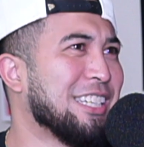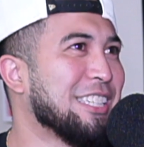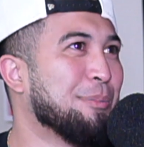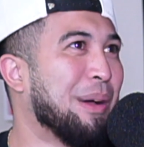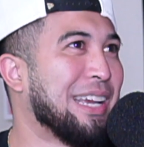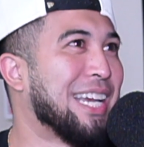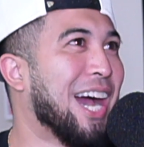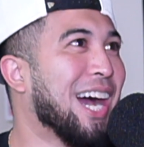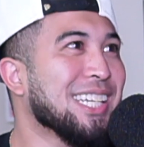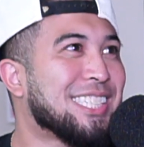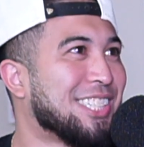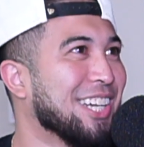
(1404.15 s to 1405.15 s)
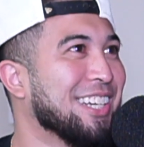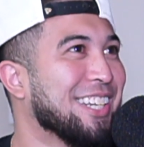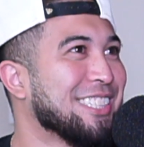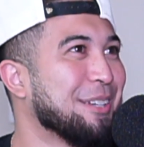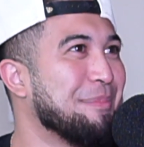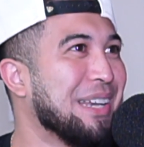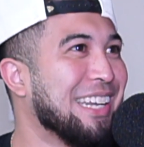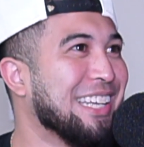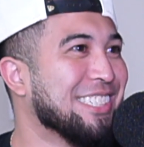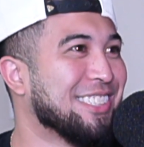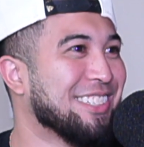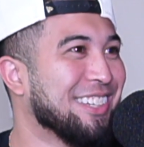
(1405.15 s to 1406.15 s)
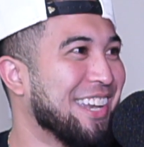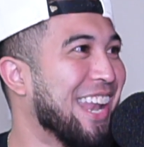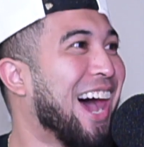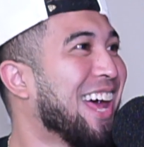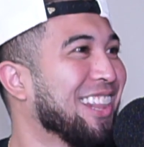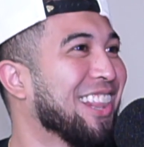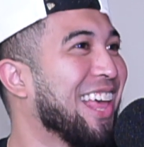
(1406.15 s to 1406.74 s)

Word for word: because he's my godson doesn't mean he's not